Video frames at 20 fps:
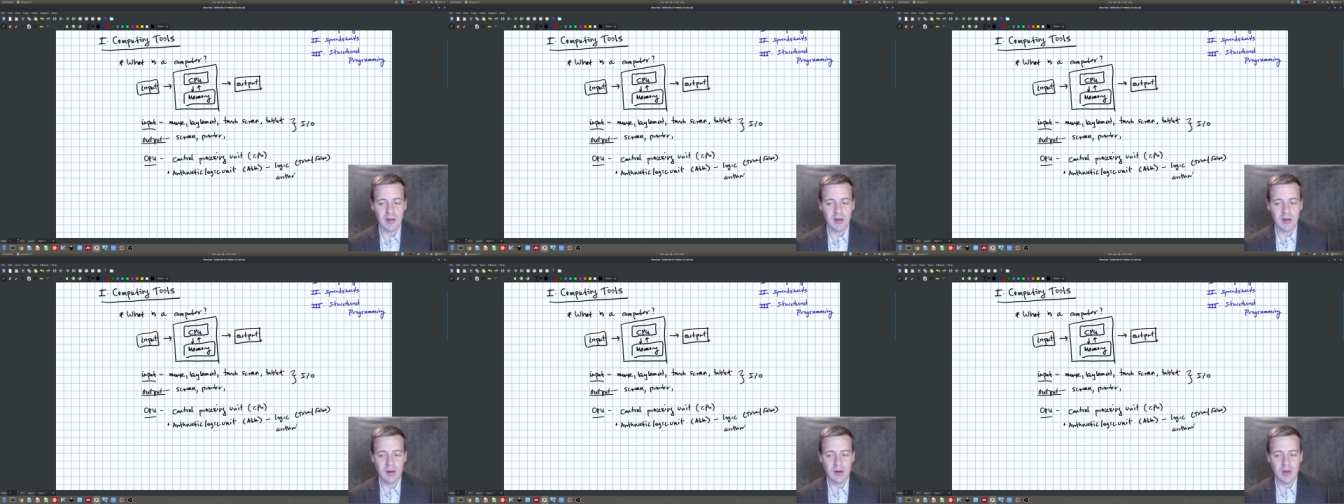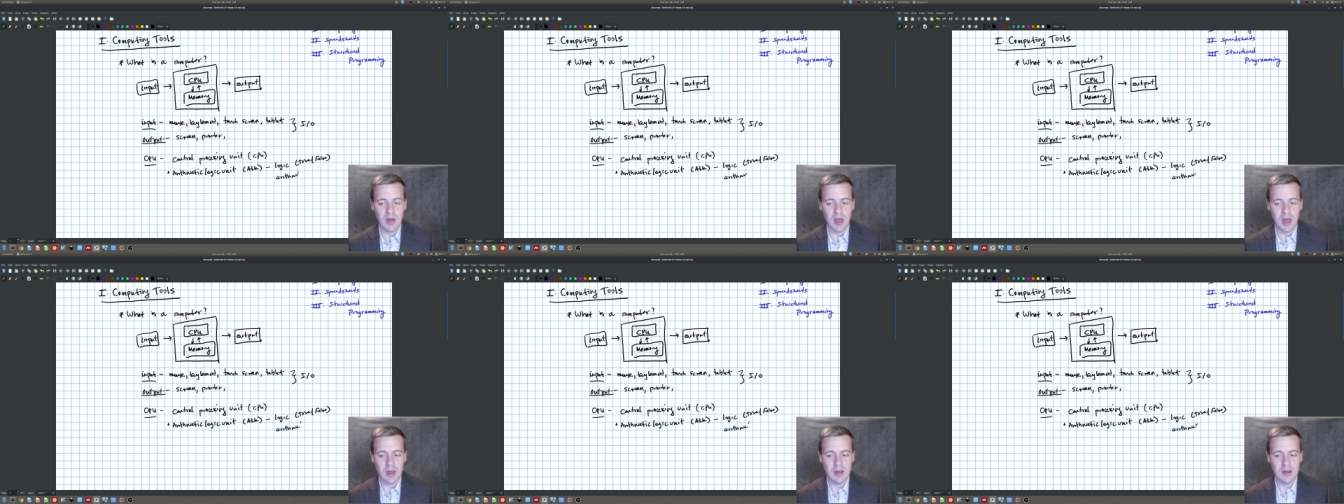
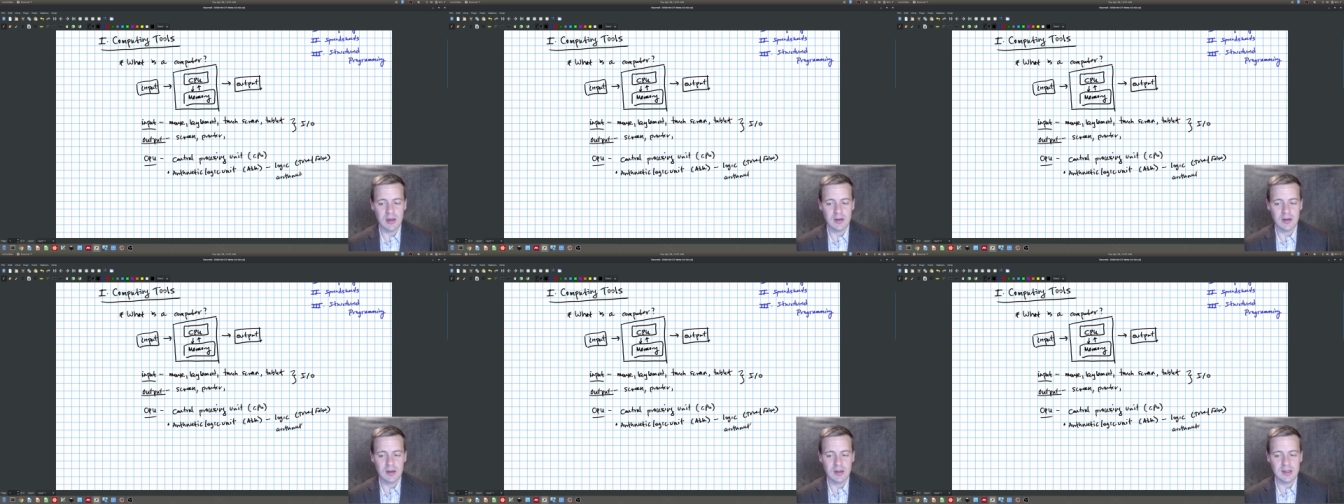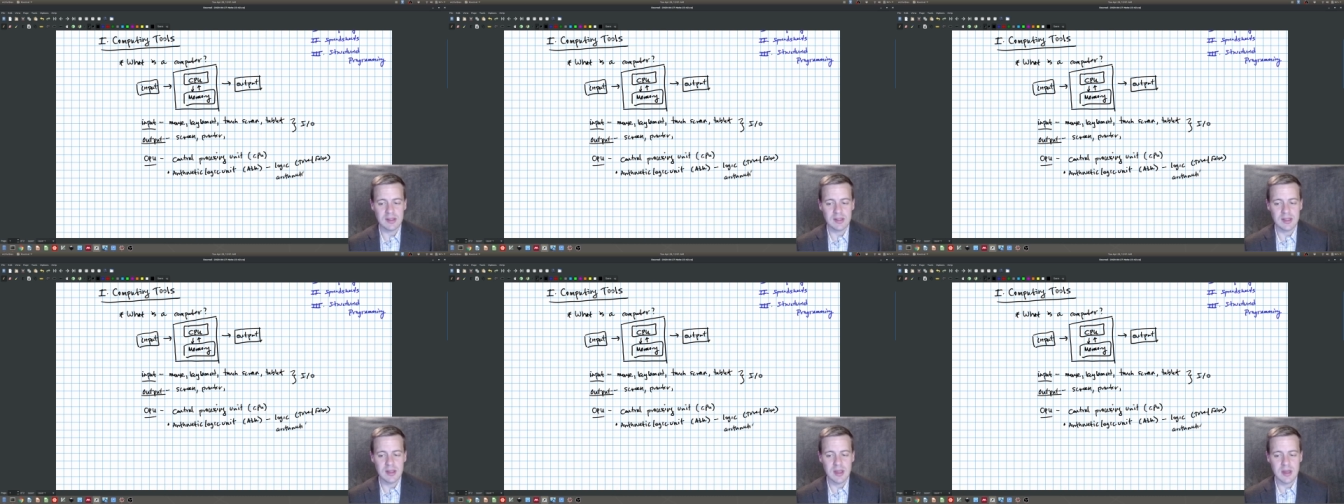Okay, that's
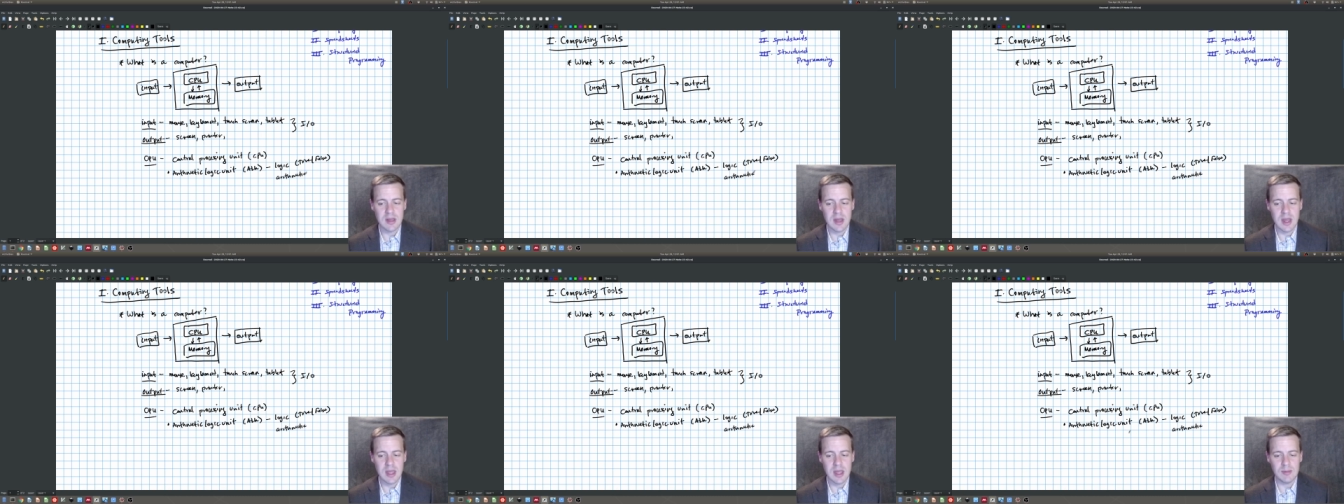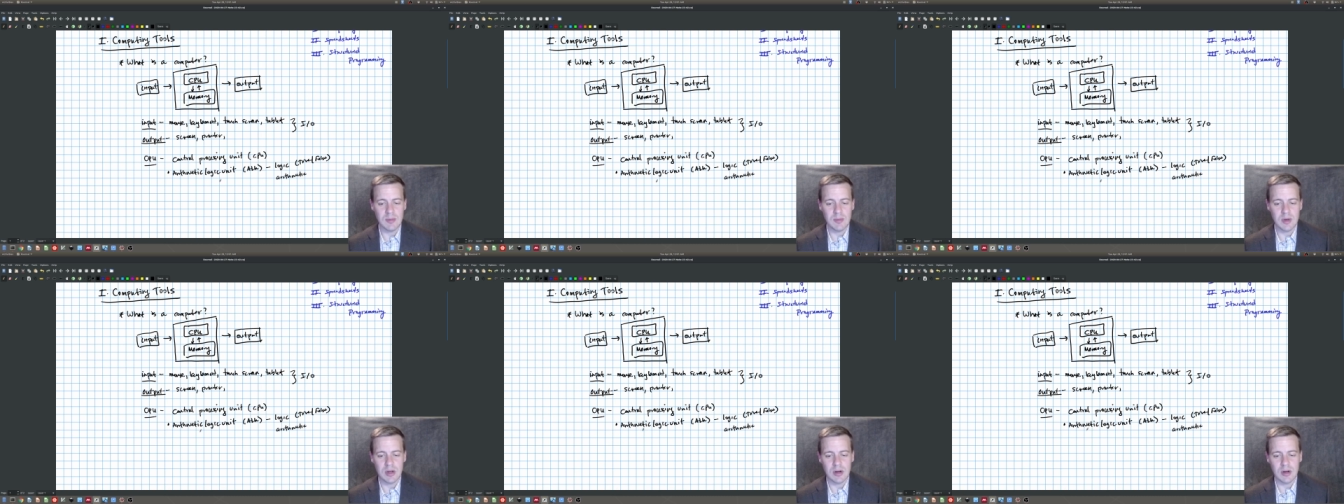in the name
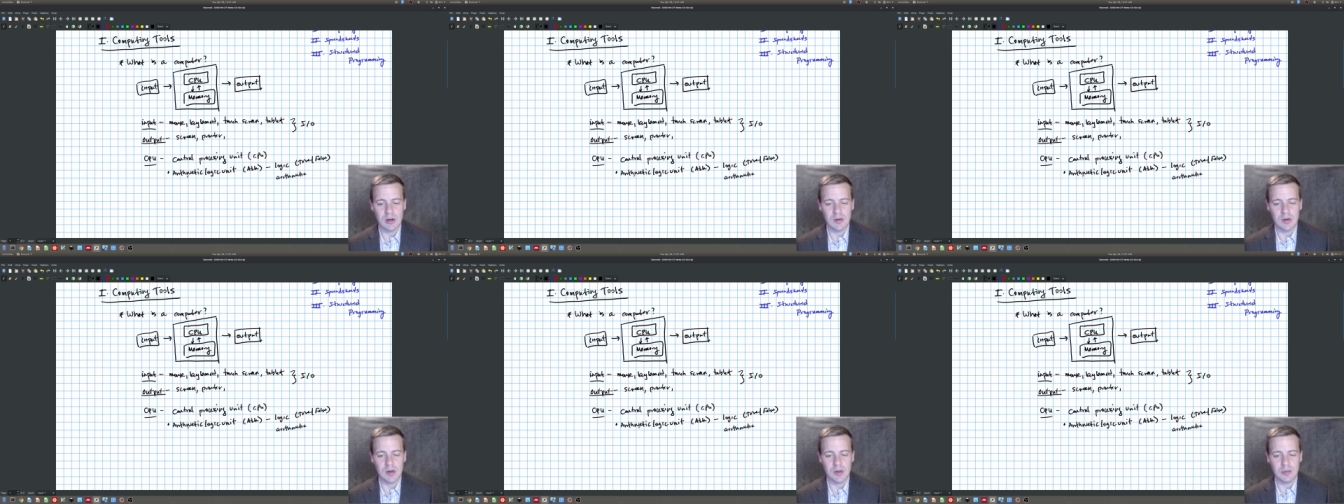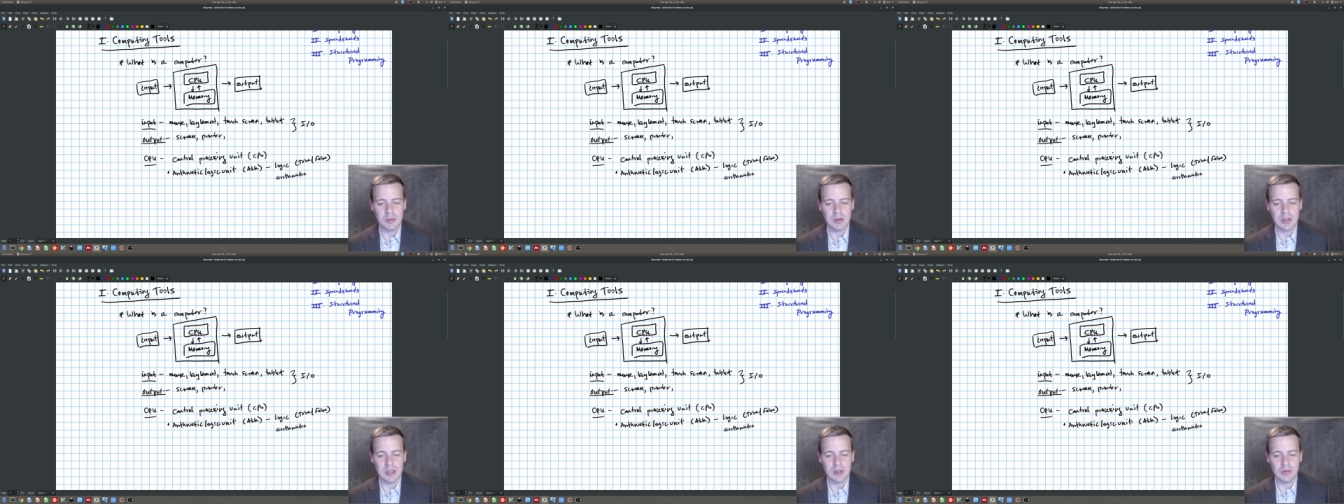here,
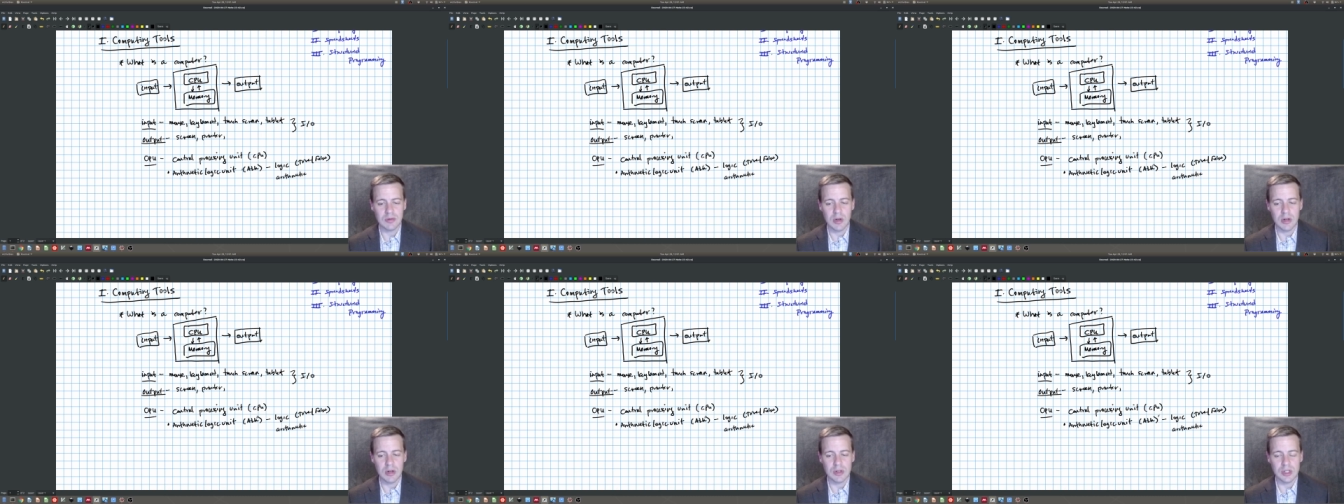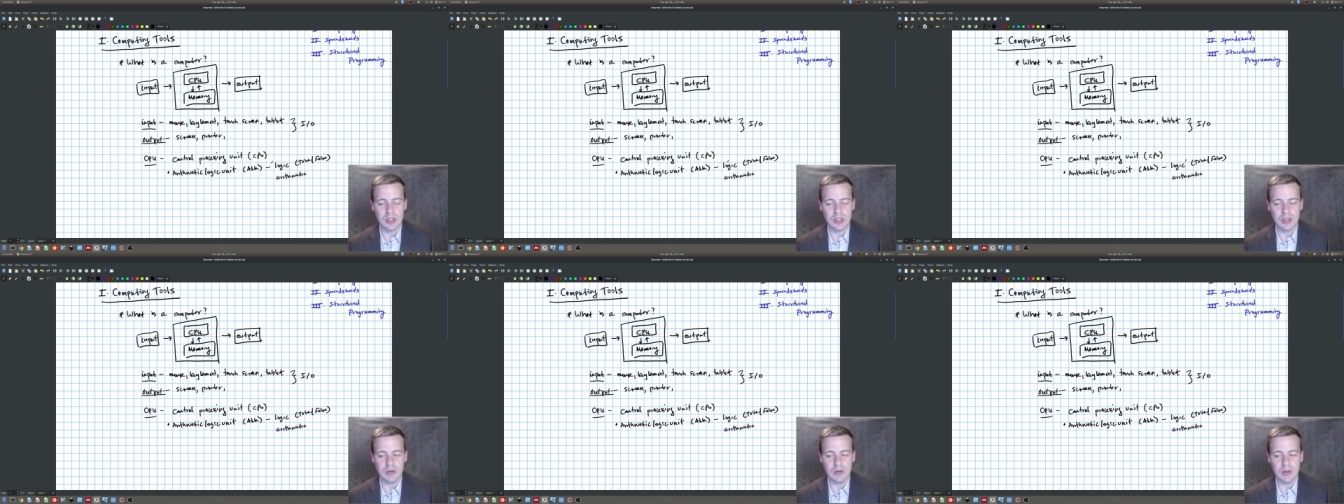arithmetic logic
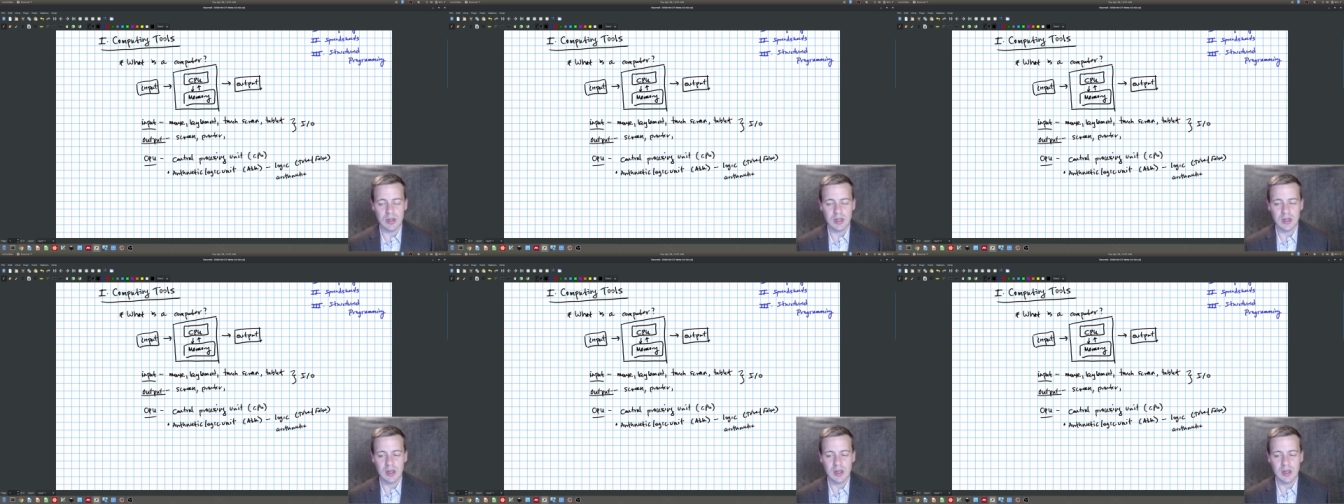unit.